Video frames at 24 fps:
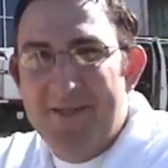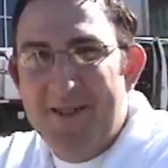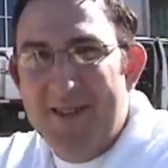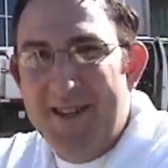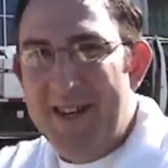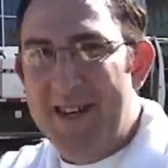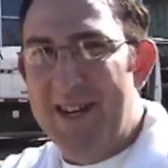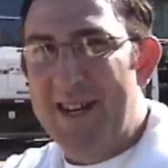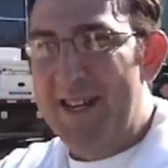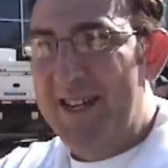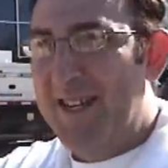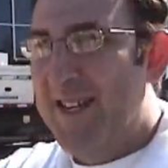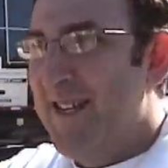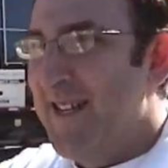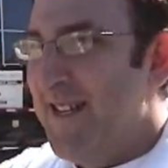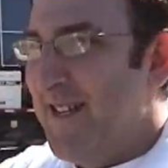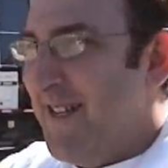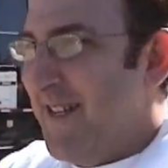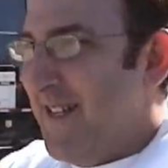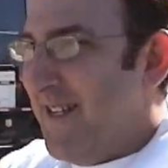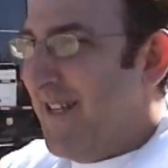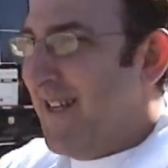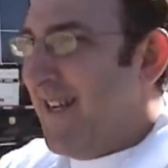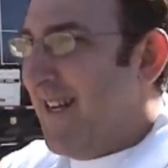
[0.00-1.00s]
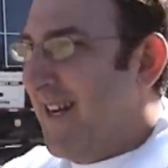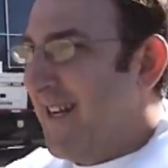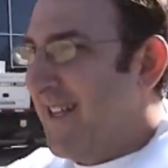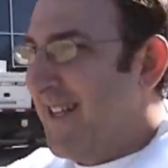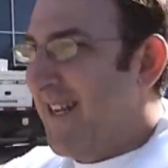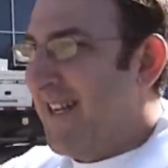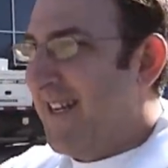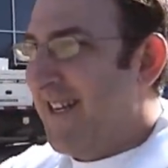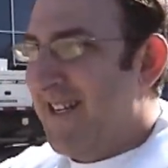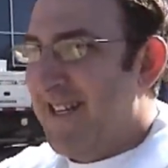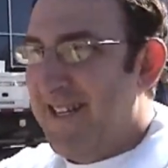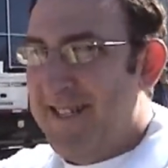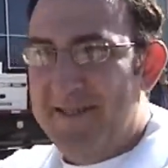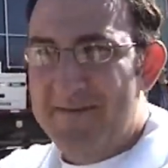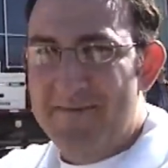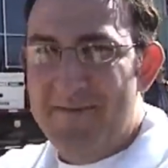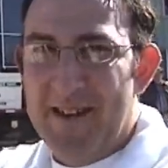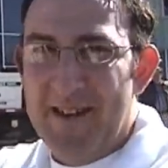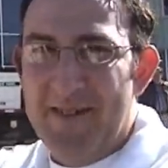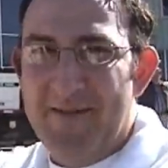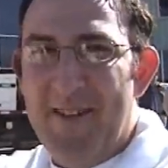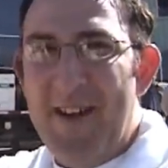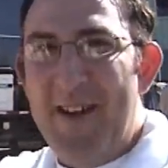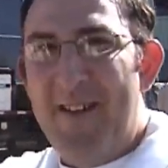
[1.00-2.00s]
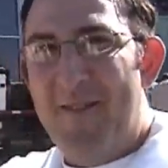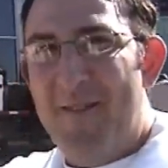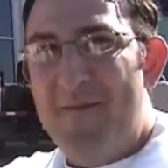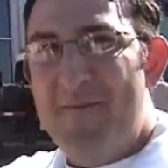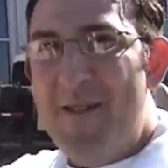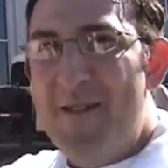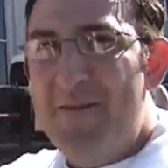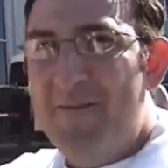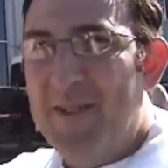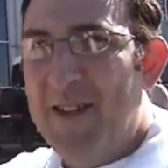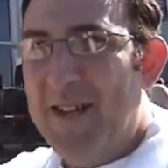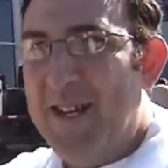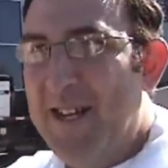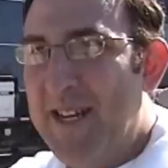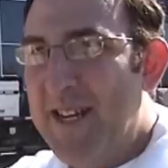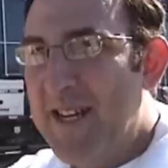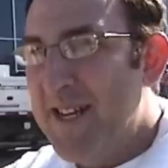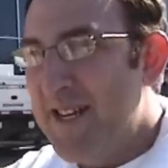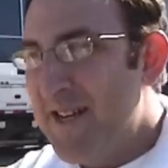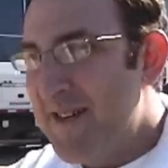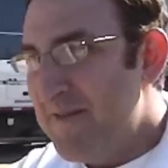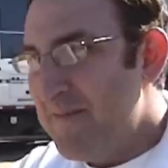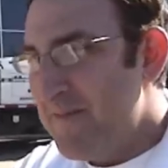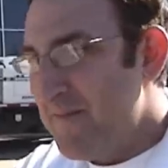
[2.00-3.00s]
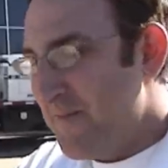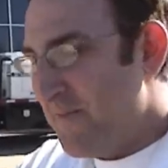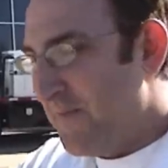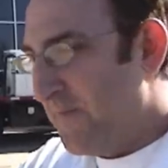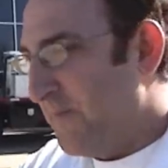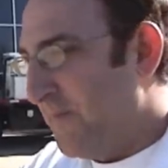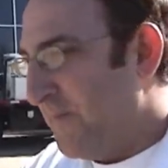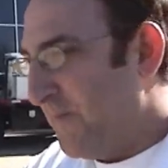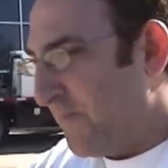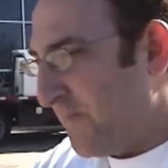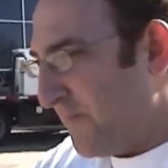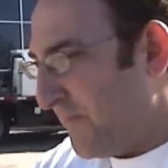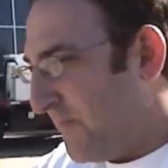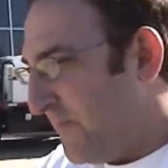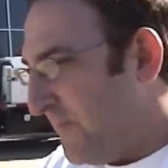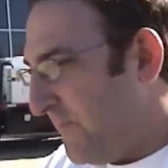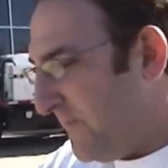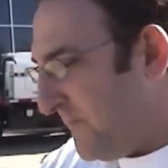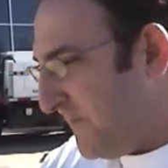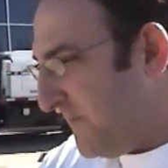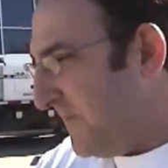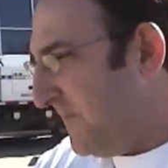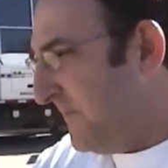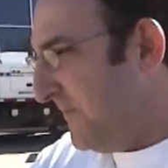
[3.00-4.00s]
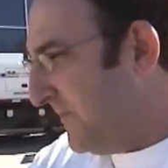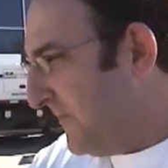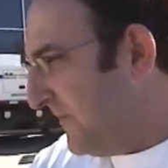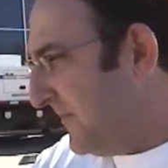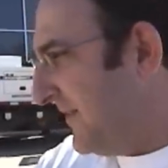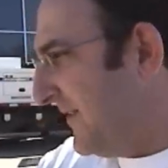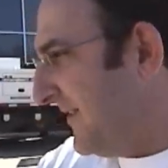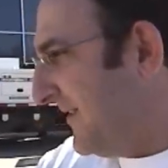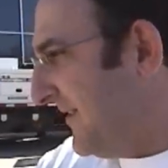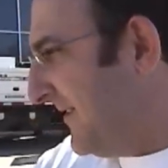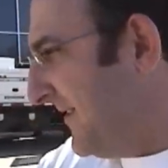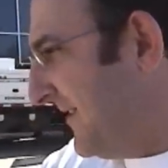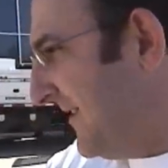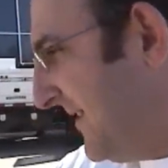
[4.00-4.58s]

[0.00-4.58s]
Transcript: But uh, uh, they did us a big favor by picking it up. All right, now